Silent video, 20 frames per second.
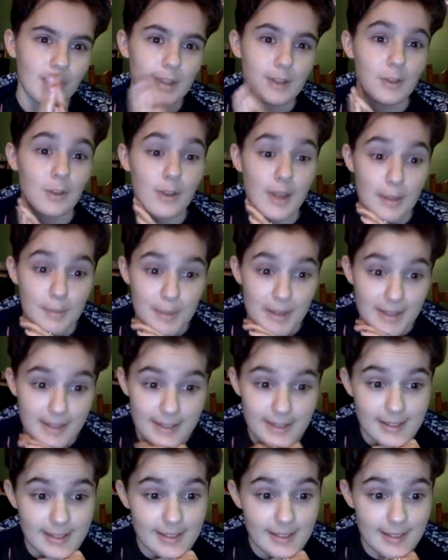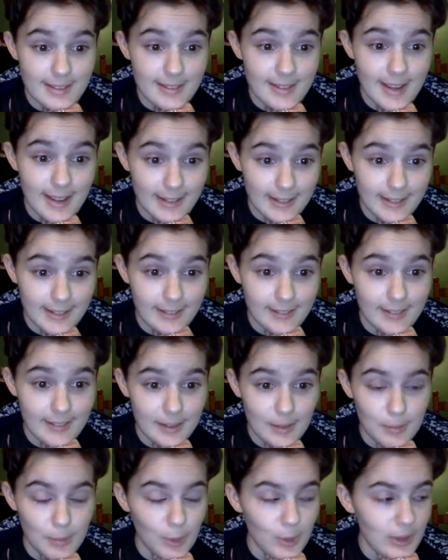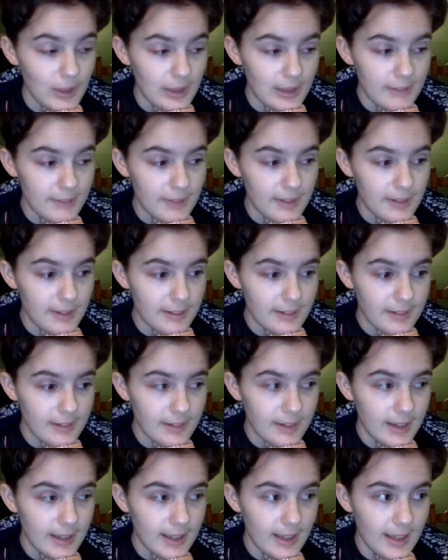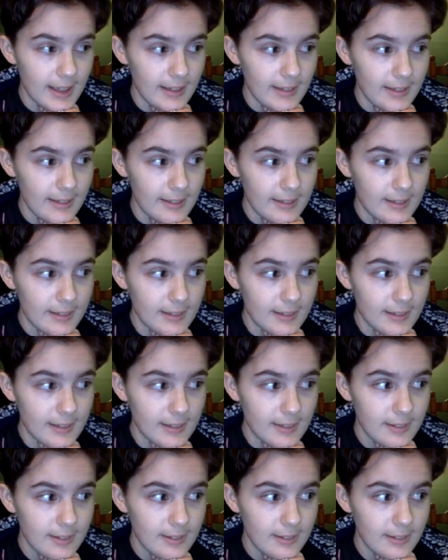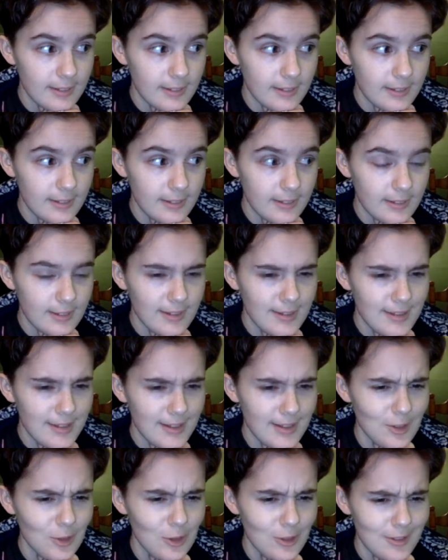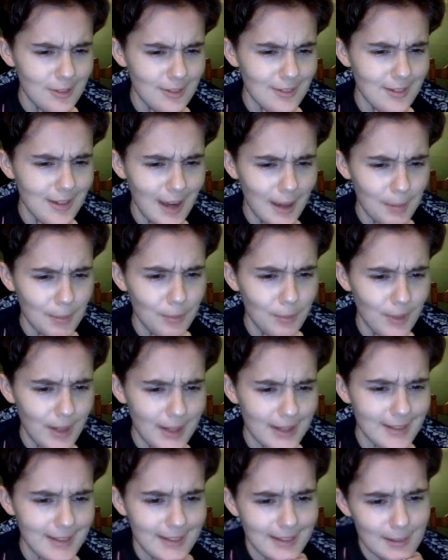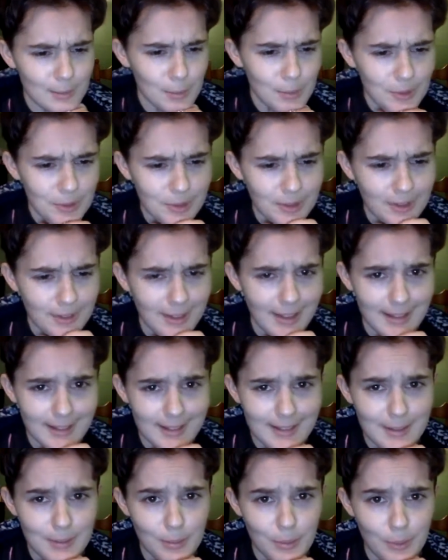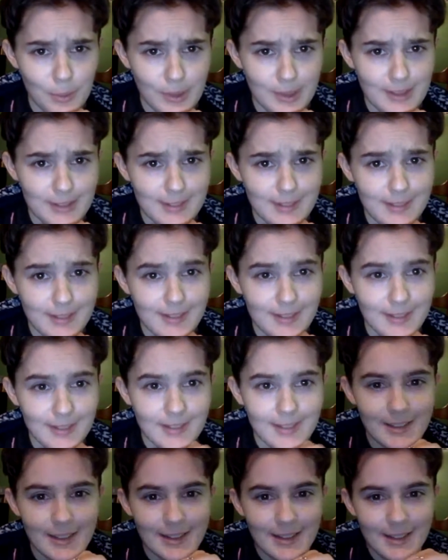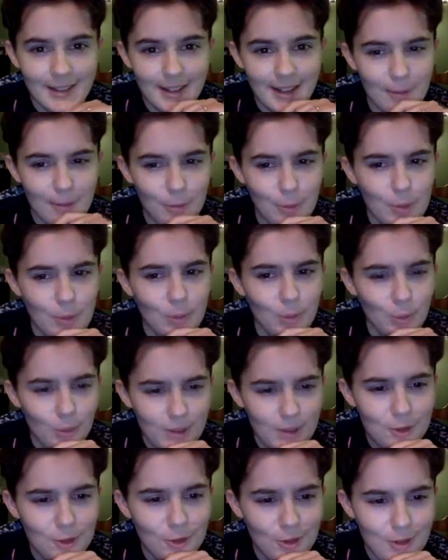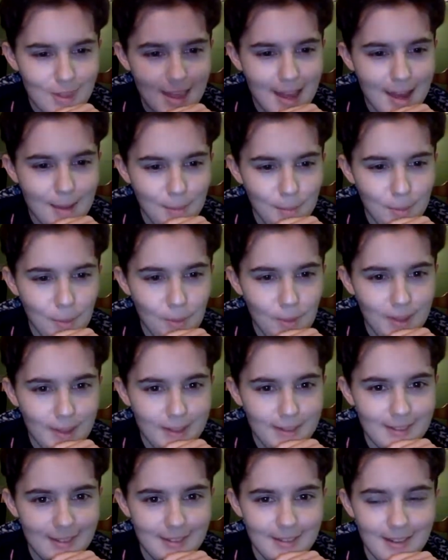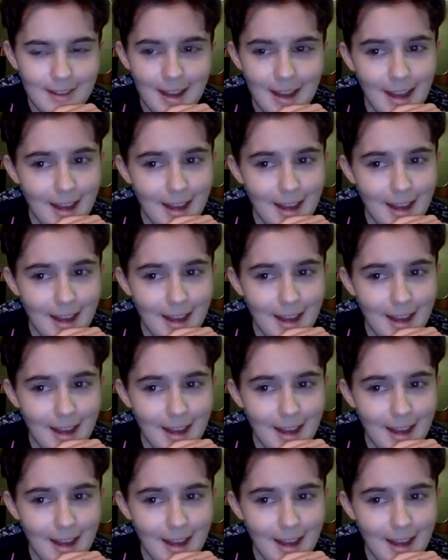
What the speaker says: So that makes this technically number 11, I guess. You think I should stop writing this book at this point? Have we reached that point?